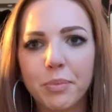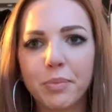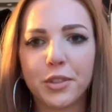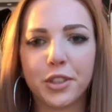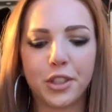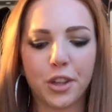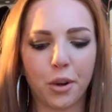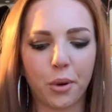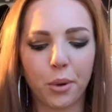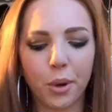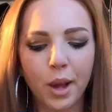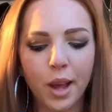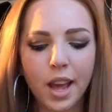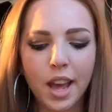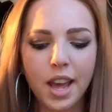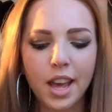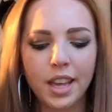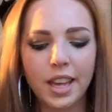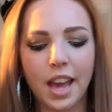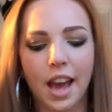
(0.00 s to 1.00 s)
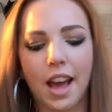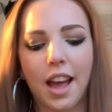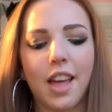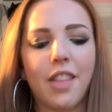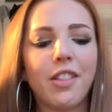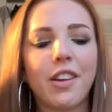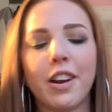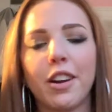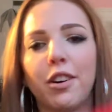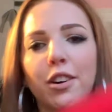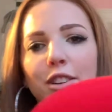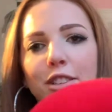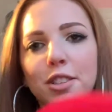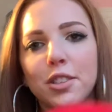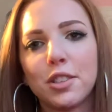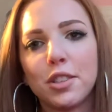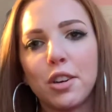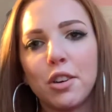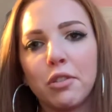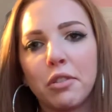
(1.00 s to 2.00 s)
So yeah, and then I also
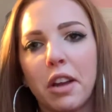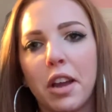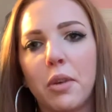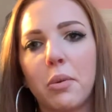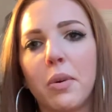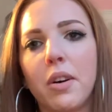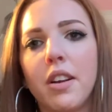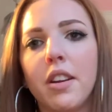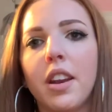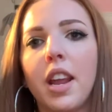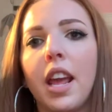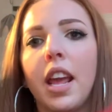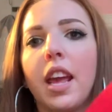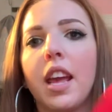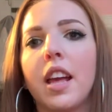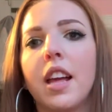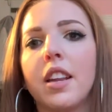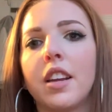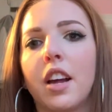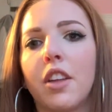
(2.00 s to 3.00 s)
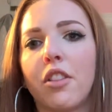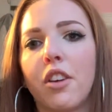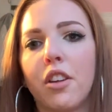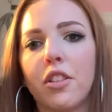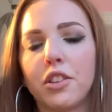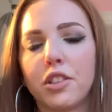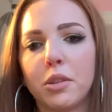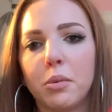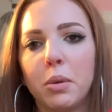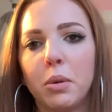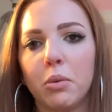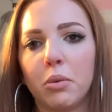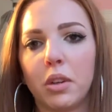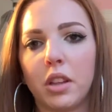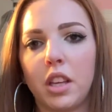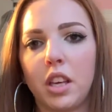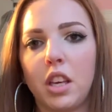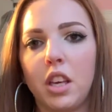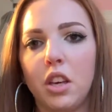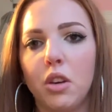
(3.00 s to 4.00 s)
saw a red one and I thought this would be
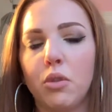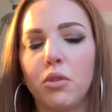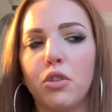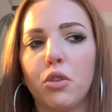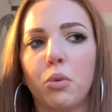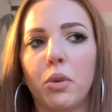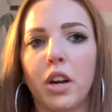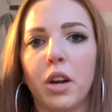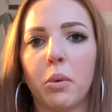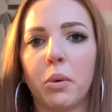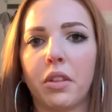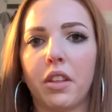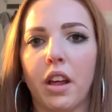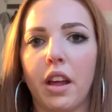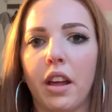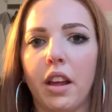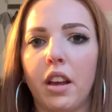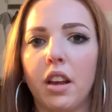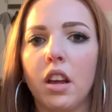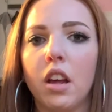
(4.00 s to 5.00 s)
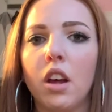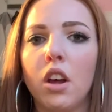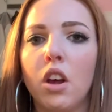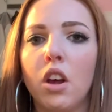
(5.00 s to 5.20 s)
really cute to wear with like